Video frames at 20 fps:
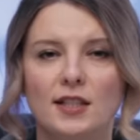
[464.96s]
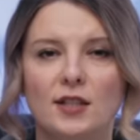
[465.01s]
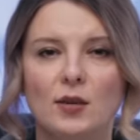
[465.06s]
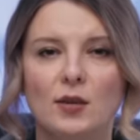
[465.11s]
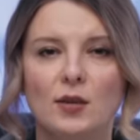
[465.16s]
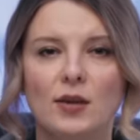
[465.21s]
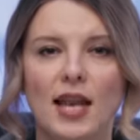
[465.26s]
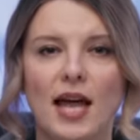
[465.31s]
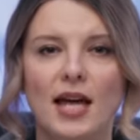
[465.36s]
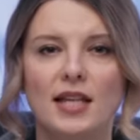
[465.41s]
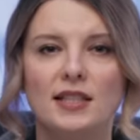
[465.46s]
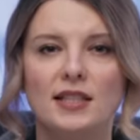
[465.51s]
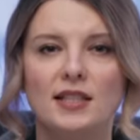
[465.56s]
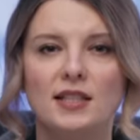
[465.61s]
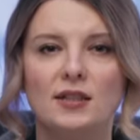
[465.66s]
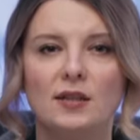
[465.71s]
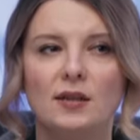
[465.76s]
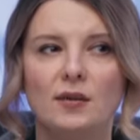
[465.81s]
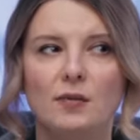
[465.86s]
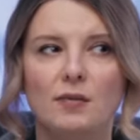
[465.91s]
So
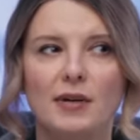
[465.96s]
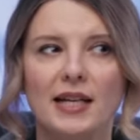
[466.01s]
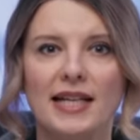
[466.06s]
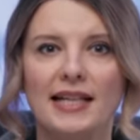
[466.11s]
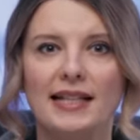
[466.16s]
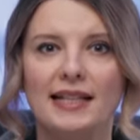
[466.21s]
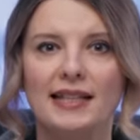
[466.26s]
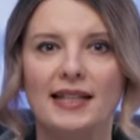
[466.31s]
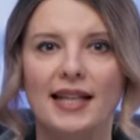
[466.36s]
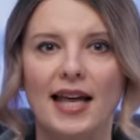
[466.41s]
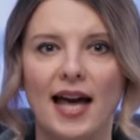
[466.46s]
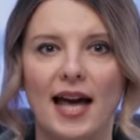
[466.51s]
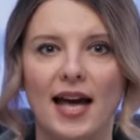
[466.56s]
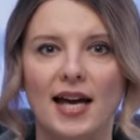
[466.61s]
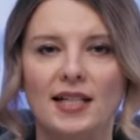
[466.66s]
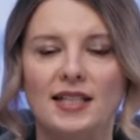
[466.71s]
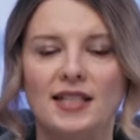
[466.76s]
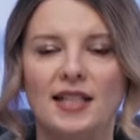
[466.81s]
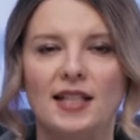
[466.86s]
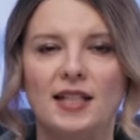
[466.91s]
let's
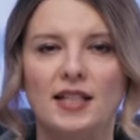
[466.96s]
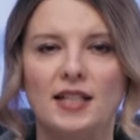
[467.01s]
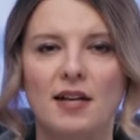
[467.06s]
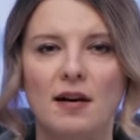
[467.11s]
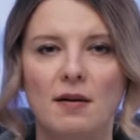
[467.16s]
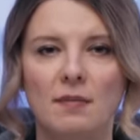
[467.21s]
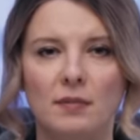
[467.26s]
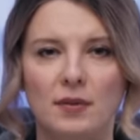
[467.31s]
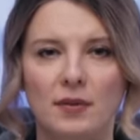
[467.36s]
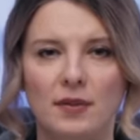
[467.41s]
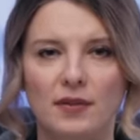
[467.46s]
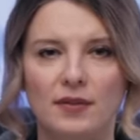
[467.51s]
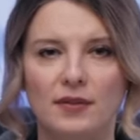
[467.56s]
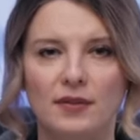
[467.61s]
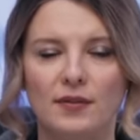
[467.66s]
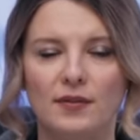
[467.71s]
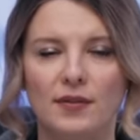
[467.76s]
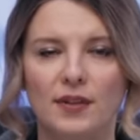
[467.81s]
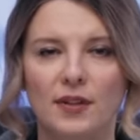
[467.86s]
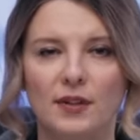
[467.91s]
recollect the numbers
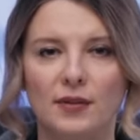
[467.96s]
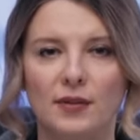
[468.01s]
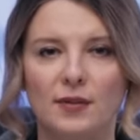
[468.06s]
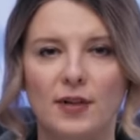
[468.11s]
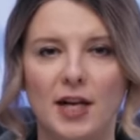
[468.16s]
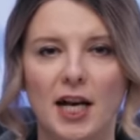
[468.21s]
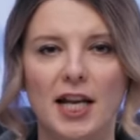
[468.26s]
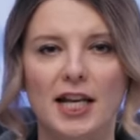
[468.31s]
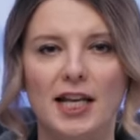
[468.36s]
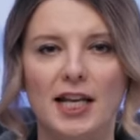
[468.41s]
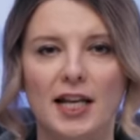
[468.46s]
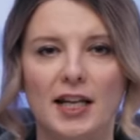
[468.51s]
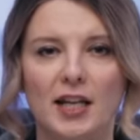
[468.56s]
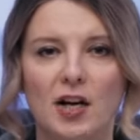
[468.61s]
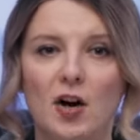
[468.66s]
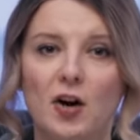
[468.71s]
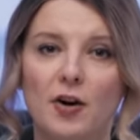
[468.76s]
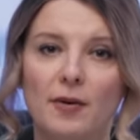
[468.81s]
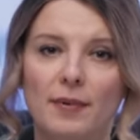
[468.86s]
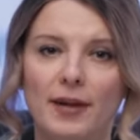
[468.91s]
of the Ukrainian
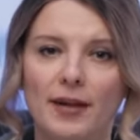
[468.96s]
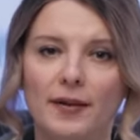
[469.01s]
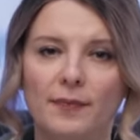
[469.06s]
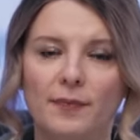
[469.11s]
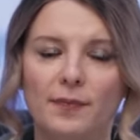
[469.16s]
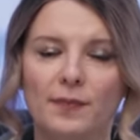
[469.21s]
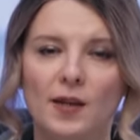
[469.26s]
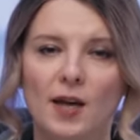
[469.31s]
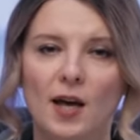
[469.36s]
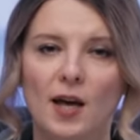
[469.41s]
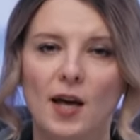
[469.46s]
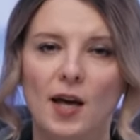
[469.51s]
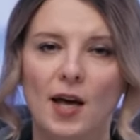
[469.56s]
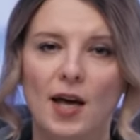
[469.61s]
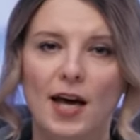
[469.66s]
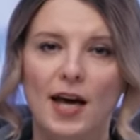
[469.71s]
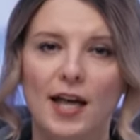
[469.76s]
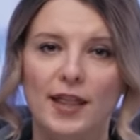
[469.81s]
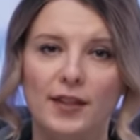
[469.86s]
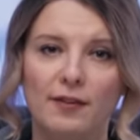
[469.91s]
army.
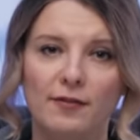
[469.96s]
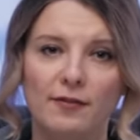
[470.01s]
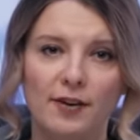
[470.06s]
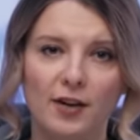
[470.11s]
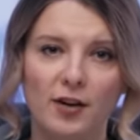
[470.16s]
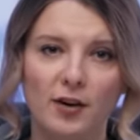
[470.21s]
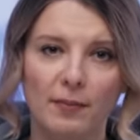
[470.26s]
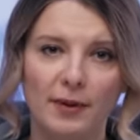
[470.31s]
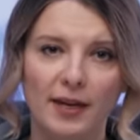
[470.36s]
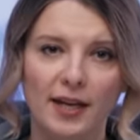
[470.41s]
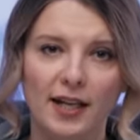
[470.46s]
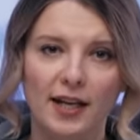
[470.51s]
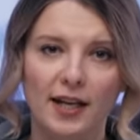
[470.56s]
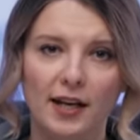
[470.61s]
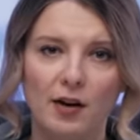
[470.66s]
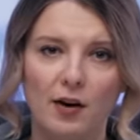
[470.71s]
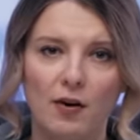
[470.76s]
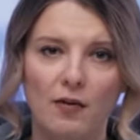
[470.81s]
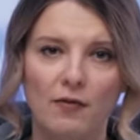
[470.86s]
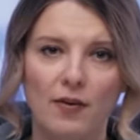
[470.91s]
At the very
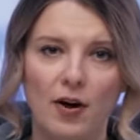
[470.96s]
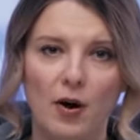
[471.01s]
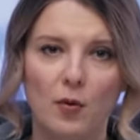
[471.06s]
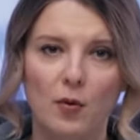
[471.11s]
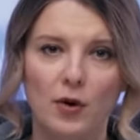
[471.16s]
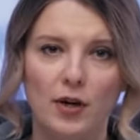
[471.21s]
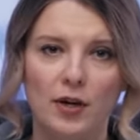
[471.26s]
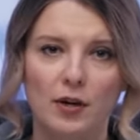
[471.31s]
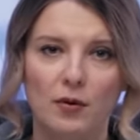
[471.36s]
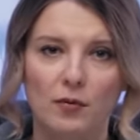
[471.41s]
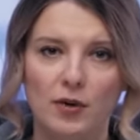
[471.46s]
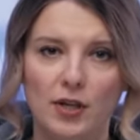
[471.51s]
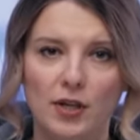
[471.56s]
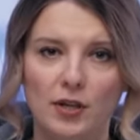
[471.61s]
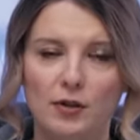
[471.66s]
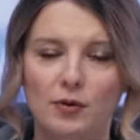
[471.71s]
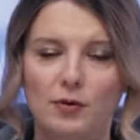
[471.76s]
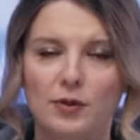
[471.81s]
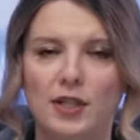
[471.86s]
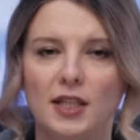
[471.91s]
beginning of our
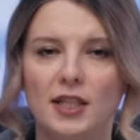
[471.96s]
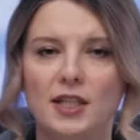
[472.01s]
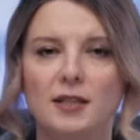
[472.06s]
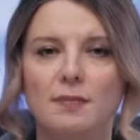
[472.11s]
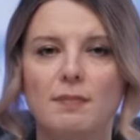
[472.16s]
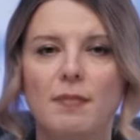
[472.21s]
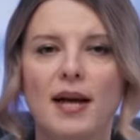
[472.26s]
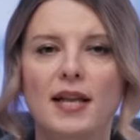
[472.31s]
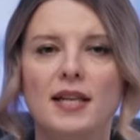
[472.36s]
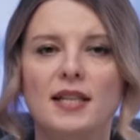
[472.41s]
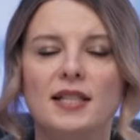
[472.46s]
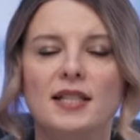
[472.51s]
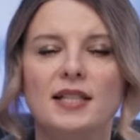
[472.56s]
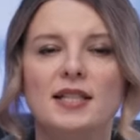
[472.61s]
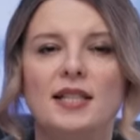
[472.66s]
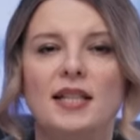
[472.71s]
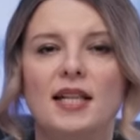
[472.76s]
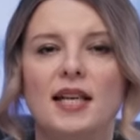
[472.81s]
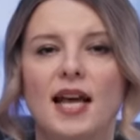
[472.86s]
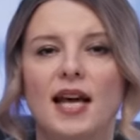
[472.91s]
renewed
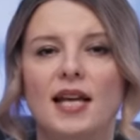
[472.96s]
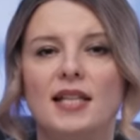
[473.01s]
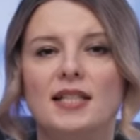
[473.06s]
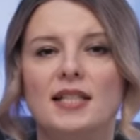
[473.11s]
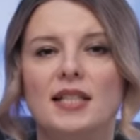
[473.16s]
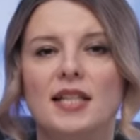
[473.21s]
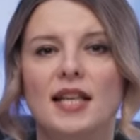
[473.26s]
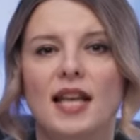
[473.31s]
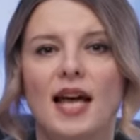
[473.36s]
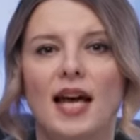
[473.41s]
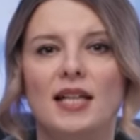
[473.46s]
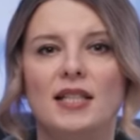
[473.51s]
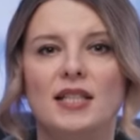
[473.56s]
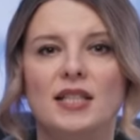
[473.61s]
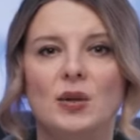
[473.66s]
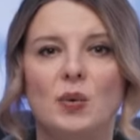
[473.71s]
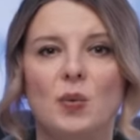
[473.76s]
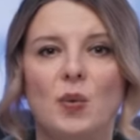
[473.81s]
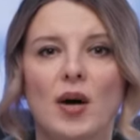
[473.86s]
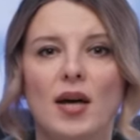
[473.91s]
independence in
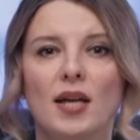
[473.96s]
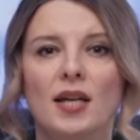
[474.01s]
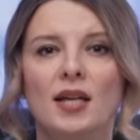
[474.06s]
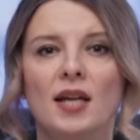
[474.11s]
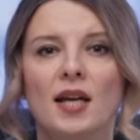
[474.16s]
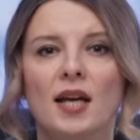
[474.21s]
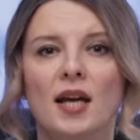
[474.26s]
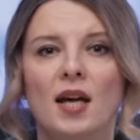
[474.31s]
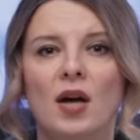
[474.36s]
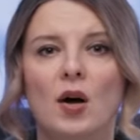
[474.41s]
1991,